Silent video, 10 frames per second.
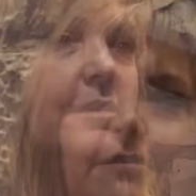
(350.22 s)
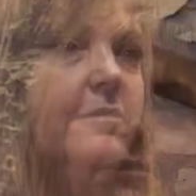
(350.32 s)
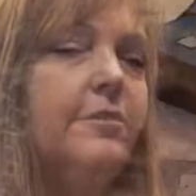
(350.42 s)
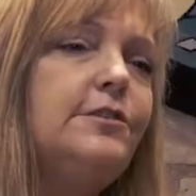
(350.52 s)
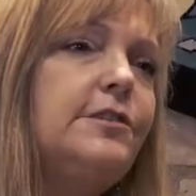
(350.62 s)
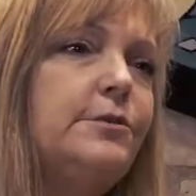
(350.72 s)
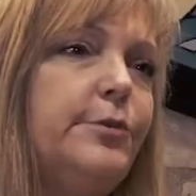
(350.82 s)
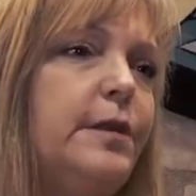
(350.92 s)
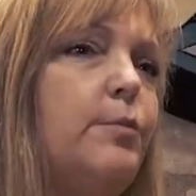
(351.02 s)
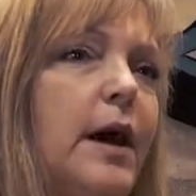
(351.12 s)
First,
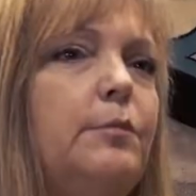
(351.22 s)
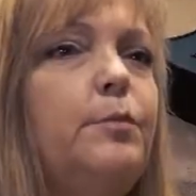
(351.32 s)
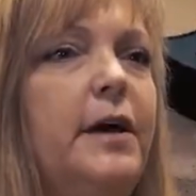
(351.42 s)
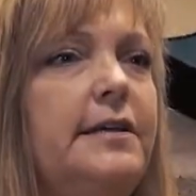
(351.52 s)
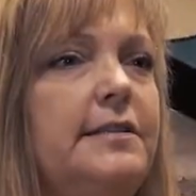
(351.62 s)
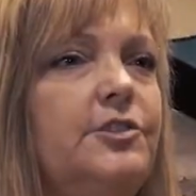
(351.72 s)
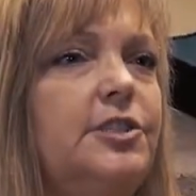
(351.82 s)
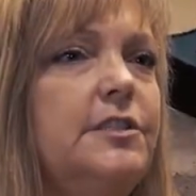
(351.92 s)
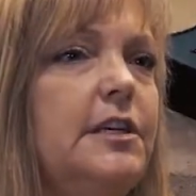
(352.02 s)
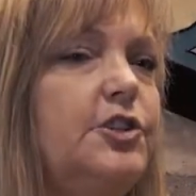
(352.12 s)
read the Bible
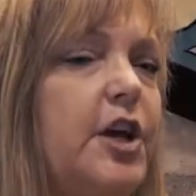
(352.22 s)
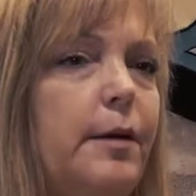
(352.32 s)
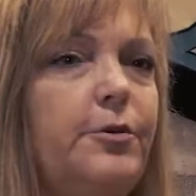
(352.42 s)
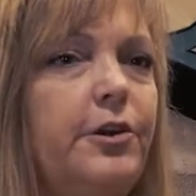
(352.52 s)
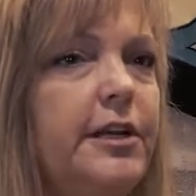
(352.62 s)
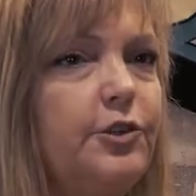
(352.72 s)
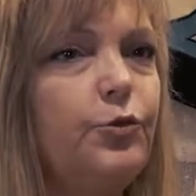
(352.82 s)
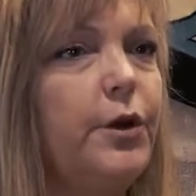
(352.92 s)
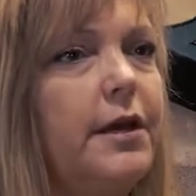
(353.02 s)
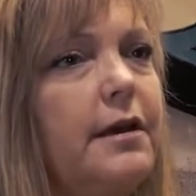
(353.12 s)
passages and chapter each
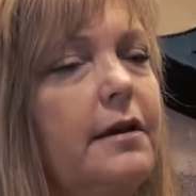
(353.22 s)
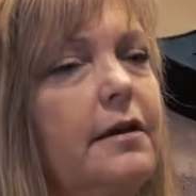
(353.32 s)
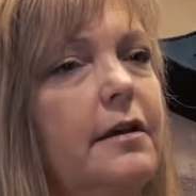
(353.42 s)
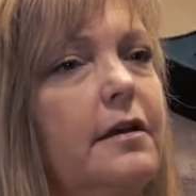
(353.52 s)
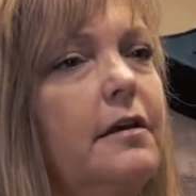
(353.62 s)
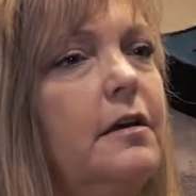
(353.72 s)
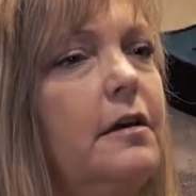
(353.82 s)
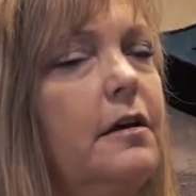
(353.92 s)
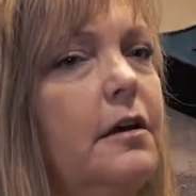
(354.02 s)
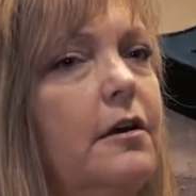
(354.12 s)
week.
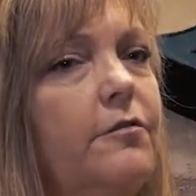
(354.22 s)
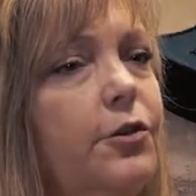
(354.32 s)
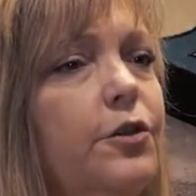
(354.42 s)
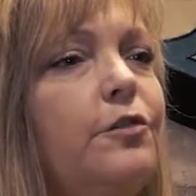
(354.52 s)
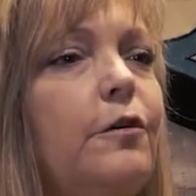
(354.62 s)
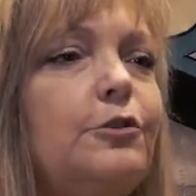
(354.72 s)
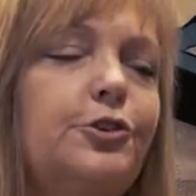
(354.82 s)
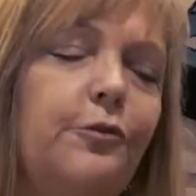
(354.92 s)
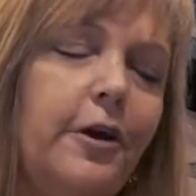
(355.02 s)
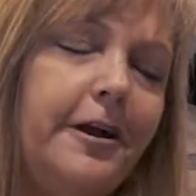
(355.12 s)
View the devotion
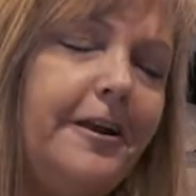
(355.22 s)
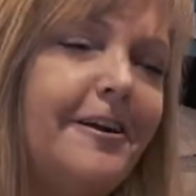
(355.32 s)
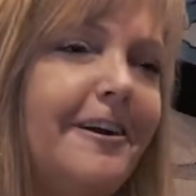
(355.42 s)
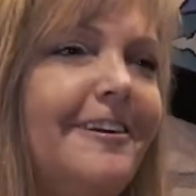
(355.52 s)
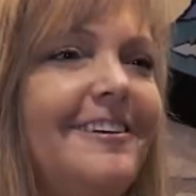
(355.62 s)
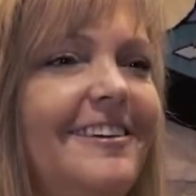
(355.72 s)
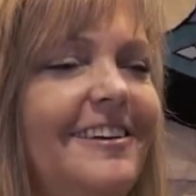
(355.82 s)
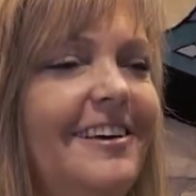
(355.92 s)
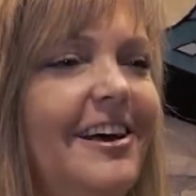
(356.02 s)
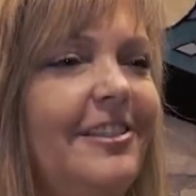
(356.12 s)
right here
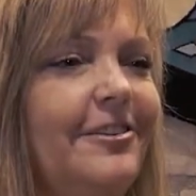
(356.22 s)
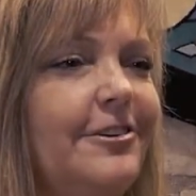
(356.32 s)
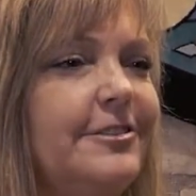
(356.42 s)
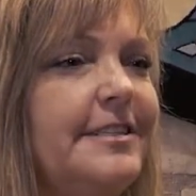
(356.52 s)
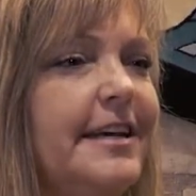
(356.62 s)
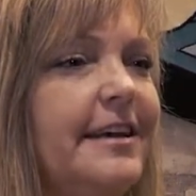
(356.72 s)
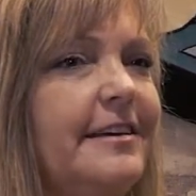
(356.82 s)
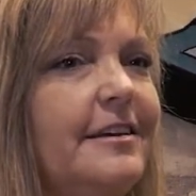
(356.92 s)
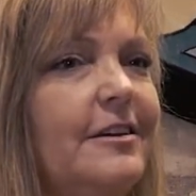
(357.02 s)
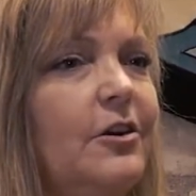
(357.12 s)
on Thursday
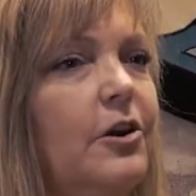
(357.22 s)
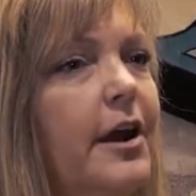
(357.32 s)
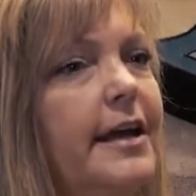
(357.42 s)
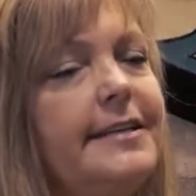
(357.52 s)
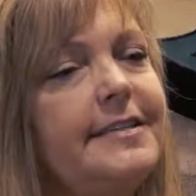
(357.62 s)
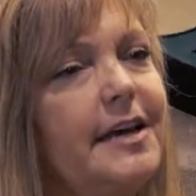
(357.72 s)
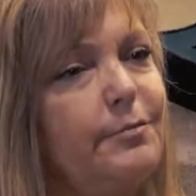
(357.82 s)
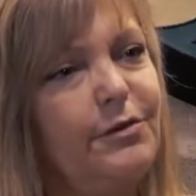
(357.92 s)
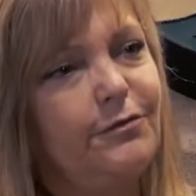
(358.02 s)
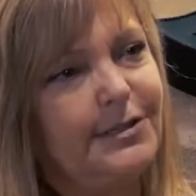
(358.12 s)
or anytime
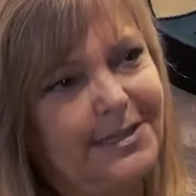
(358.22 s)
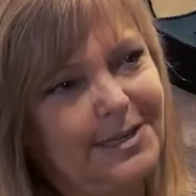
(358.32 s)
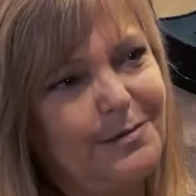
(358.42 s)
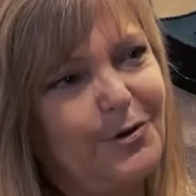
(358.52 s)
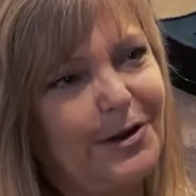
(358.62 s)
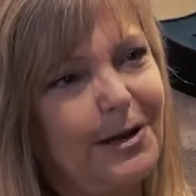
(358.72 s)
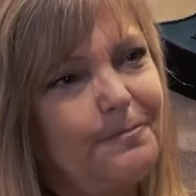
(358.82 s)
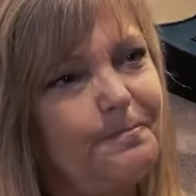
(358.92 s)
before Sunday morning.